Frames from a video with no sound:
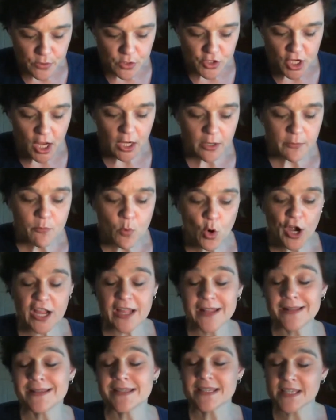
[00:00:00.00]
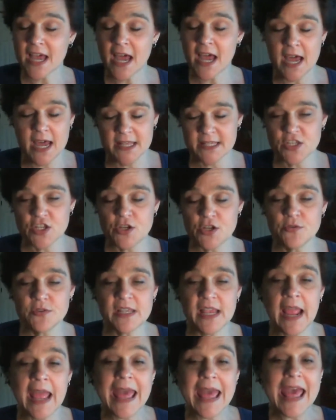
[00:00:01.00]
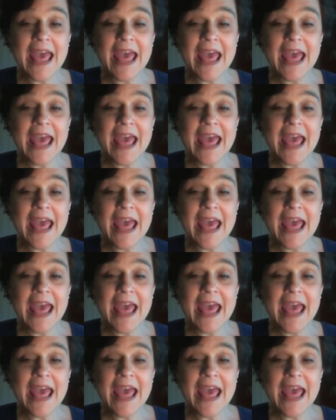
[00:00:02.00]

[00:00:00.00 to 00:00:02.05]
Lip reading: talk more concise using